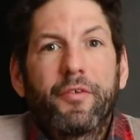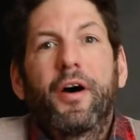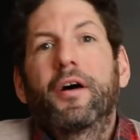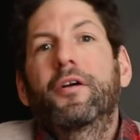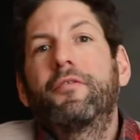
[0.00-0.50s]

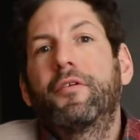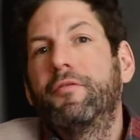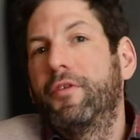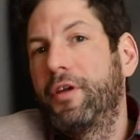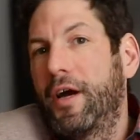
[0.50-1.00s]

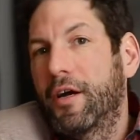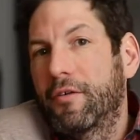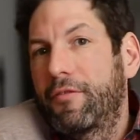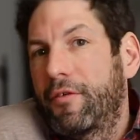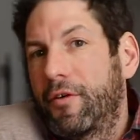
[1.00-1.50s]
photographer,
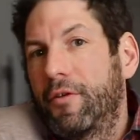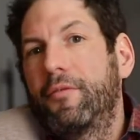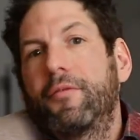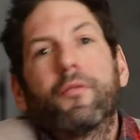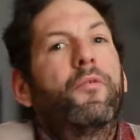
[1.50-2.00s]
videographer,
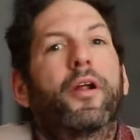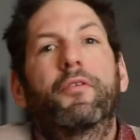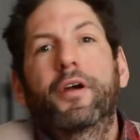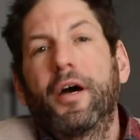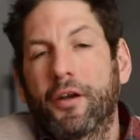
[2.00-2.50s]

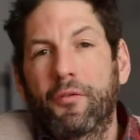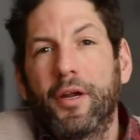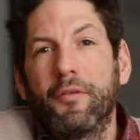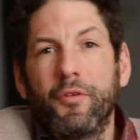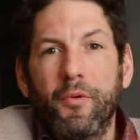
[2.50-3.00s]
whatever kind of
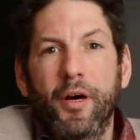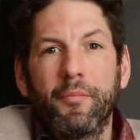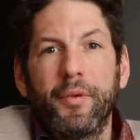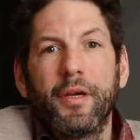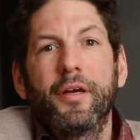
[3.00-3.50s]
creative you want
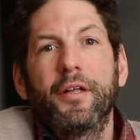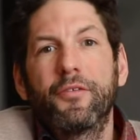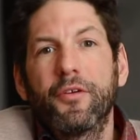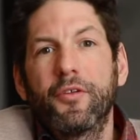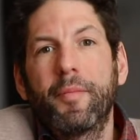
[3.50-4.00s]
to be.
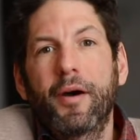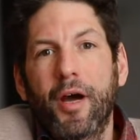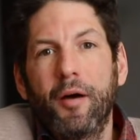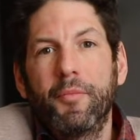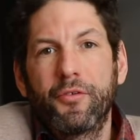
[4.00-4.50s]
It's just about
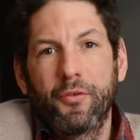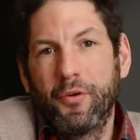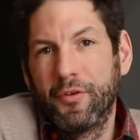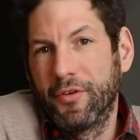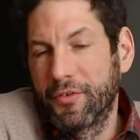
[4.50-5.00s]
how much you're
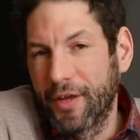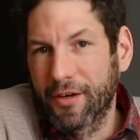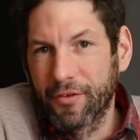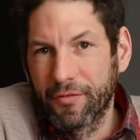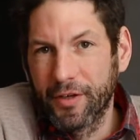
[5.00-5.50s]
willing to
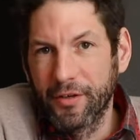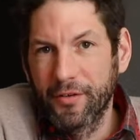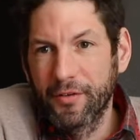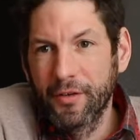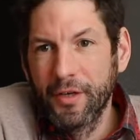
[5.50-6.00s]

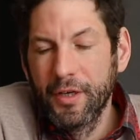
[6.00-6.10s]
sacrifice.